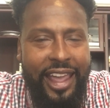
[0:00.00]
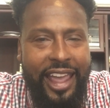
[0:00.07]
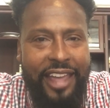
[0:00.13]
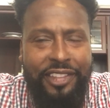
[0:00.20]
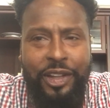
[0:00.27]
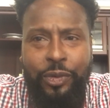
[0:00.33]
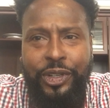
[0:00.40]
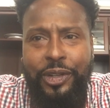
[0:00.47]

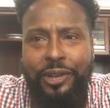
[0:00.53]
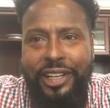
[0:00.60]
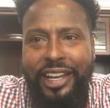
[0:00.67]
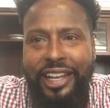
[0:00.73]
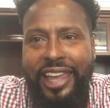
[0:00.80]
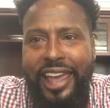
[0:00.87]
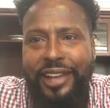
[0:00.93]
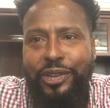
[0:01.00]
And then when you
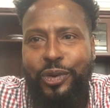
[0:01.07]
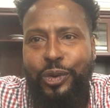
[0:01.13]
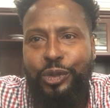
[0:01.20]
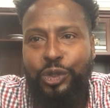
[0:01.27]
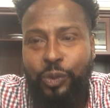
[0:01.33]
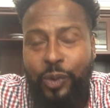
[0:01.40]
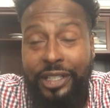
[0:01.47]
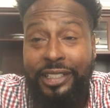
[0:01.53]
look at
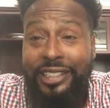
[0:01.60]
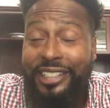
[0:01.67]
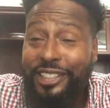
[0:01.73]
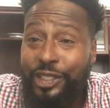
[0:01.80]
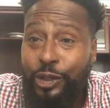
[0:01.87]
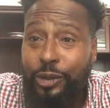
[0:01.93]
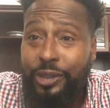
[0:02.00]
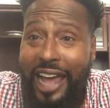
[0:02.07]
who's running
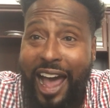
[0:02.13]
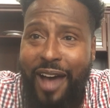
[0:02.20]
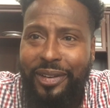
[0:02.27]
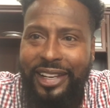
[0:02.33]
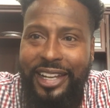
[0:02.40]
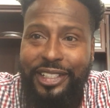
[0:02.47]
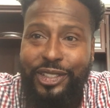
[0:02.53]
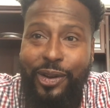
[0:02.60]
these news
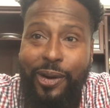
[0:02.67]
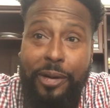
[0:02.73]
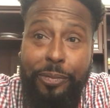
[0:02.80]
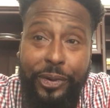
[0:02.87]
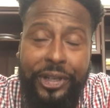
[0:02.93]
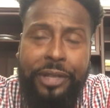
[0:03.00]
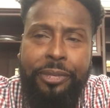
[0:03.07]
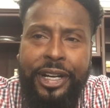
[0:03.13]
outlets are
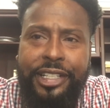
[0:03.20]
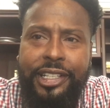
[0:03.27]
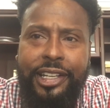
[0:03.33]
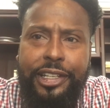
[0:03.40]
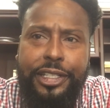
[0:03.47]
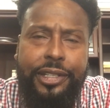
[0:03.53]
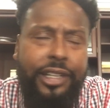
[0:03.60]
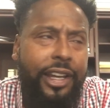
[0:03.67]
pretty much
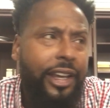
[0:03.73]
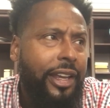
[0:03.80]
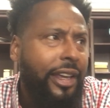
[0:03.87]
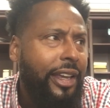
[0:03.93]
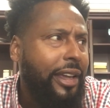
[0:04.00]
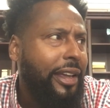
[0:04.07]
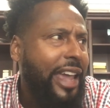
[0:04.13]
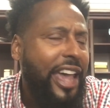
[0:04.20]
his
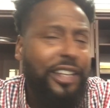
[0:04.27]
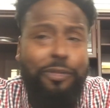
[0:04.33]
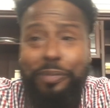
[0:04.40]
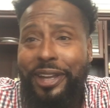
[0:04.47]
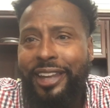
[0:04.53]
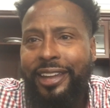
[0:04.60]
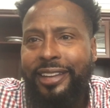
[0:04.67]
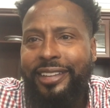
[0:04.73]
has
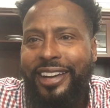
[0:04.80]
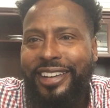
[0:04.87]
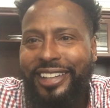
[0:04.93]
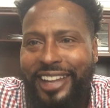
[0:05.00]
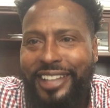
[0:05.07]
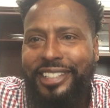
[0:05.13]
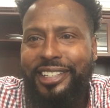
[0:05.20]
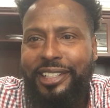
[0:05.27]
been
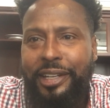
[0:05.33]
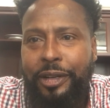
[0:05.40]
against